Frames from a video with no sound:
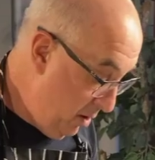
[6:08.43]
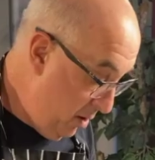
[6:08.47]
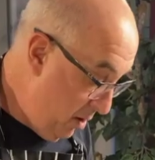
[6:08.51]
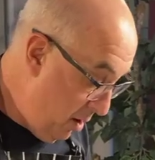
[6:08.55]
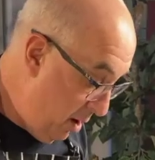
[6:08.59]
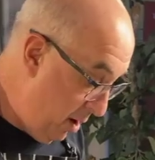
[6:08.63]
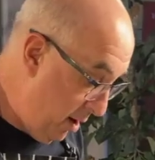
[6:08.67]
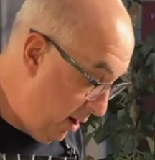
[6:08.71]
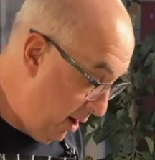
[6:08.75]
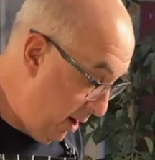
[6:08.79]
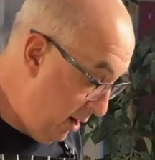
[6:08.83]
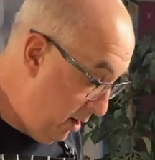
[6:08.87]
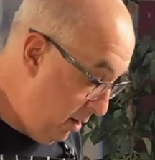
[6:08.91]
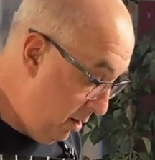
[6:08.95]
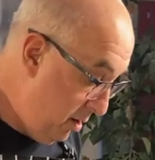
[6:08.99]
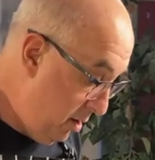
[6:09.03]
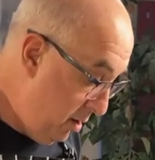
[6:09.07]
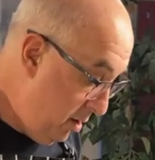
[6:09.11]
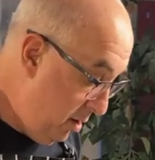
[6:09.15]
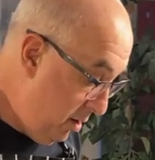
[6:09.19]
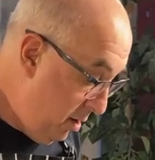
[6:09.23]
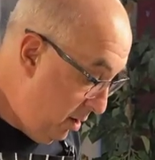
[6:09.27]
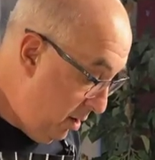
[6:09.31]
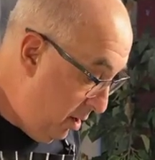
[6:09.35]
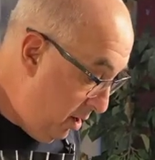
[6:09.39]
All right,
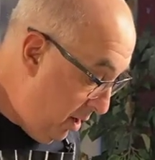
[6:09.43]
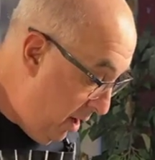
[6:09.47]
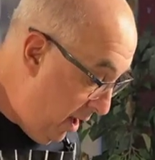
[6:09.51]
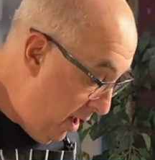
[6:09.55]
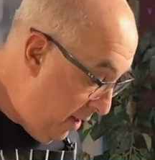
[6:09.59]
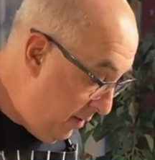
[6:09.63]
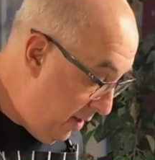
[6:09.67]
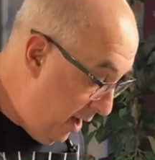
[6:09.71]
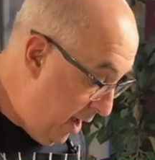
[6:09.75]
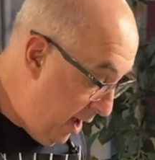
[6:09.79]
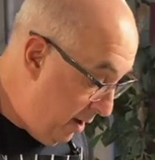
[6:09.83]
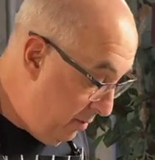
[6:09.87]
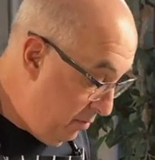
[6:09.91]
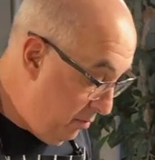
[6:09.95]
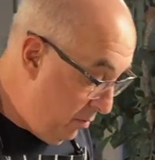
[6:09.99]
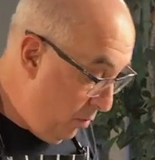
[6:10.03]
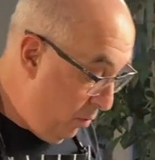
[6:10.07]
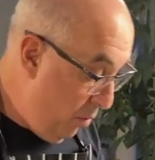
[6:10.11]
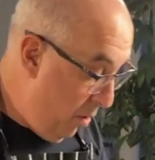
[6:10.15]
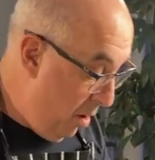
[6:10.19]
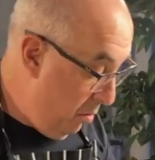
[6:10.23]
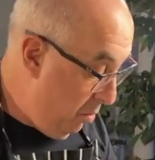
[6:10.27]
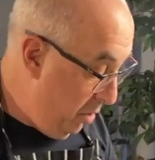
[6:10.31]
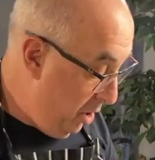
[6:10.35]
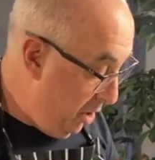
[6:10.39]
and then
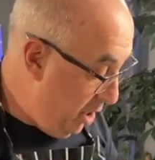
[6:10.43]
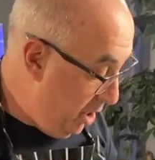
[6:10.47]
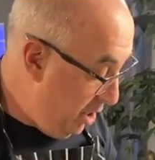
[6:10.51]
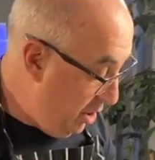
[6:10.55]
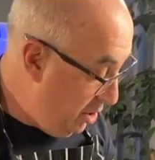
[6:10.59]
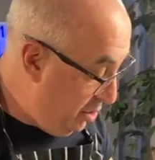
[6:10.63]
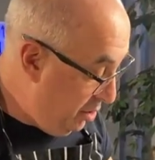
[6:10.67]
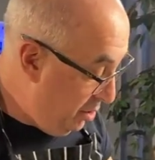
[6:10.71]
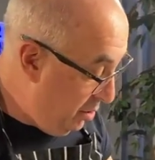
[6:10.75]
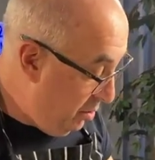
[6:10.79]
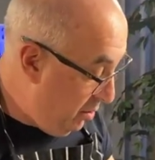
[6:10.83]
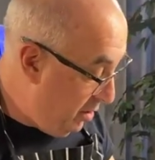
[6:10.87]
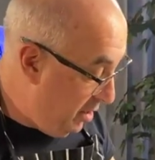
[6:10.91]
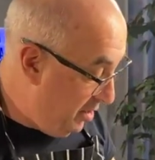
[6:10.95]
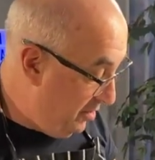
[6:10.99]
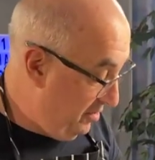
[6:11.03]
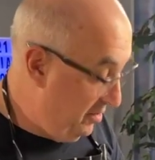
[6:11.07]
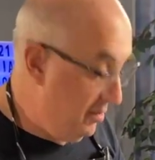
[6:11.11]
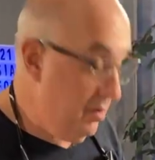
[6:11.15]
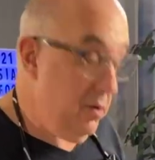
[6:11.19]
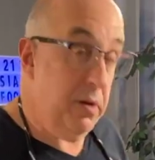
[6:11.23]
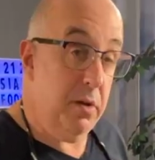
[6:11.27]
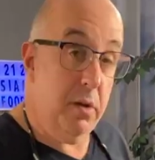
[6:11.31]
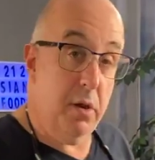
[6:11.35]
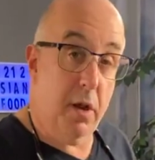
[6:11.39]
what we're going to do is,
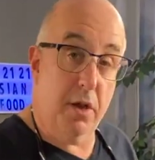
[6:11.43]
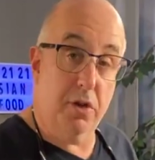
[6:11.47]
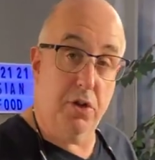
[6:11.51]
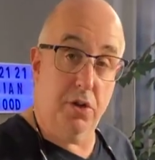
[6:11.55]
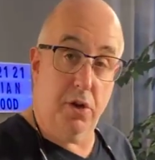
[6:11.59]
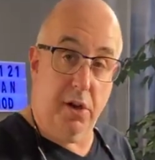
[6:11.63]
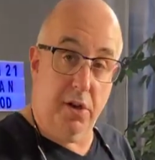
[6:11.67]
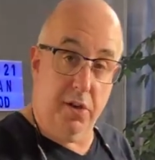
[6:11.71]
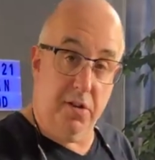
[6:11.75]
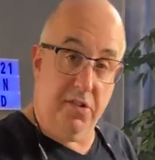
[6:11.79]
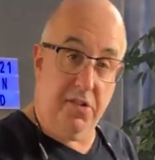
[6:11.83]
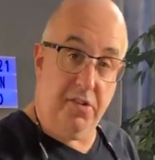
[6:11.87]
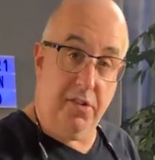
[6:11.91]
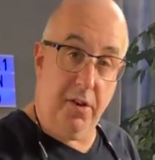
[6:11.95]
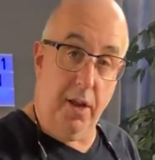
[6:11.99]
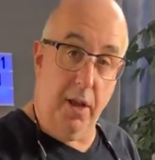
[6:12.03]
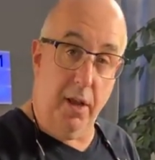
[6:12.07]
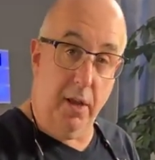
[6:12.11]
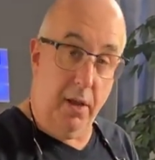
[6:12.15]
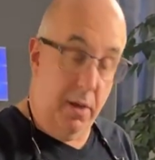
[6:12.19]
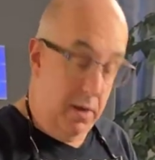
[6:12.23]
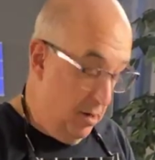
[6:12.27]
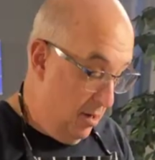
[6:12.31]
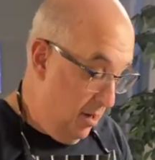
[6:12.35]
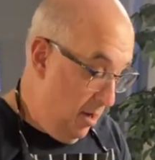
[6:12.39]
as you can
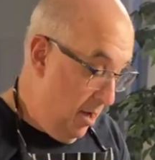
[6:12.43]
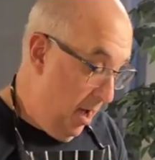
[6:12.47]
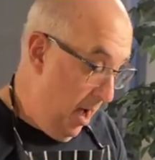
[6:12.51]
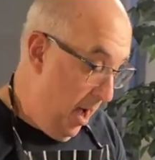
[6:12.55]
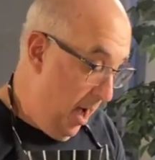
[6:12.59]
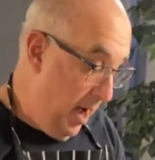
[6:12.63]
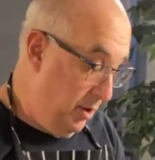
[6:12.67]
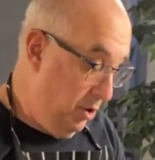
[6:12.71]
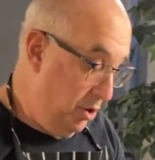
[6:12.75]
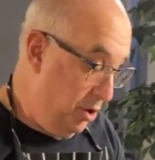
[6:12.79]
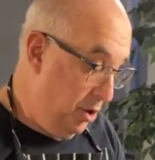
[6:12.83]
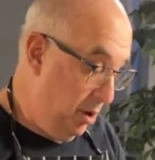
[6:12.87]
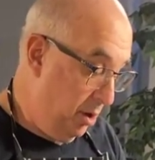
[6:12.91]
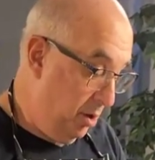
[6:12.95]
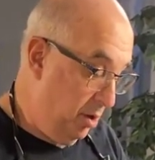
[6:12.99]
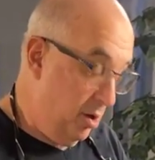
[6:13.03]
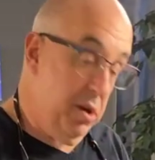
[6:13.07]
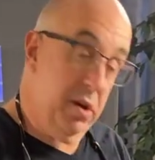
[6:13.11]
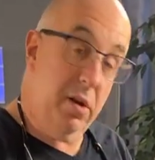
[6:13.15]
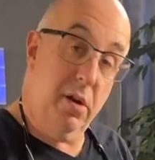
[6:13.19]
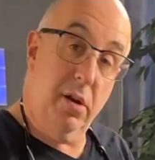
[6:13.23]
see, I took